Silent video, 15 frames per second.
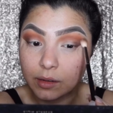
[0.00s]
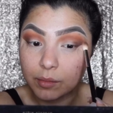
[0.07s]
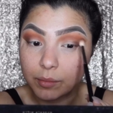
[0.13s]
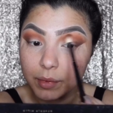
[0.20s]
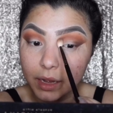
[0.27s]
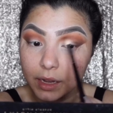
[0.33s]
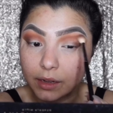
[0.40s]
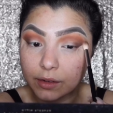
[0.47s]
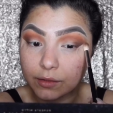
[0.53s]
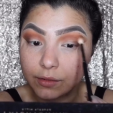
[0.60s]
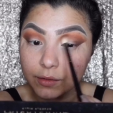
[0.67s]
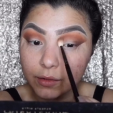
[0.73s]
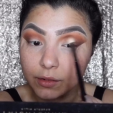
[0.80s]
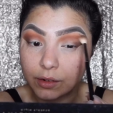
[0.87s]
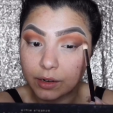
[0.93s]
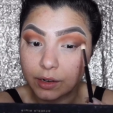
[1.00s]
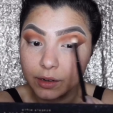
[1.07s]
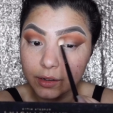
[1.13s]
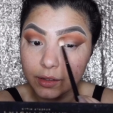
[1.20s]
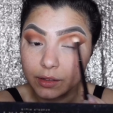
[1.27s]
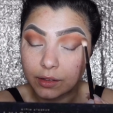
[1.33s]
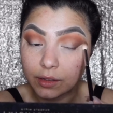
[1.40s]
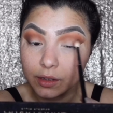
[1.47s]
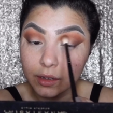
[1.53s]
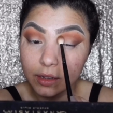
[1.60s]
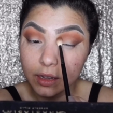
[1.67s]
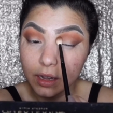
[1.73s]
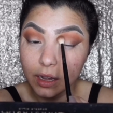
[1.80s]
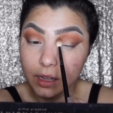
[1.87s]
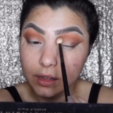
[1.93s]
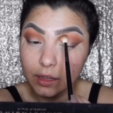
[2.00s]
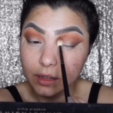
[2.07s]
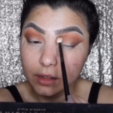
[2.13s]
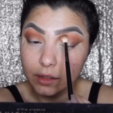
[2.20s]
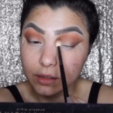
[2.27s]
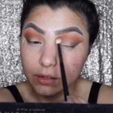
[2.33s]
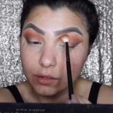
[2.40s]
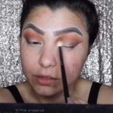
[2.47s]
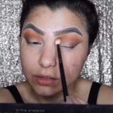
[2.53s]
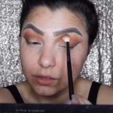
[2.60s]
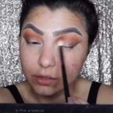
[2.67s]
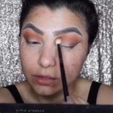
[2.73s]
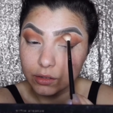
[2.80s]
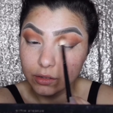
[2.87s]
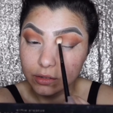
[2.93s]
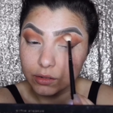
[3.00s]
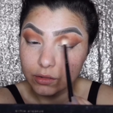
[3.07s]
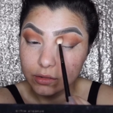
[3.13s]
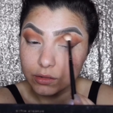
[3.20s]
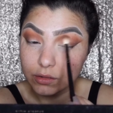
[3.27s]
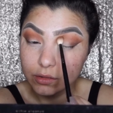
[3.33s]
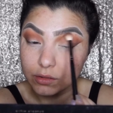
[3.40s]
back and forth, and then little circles.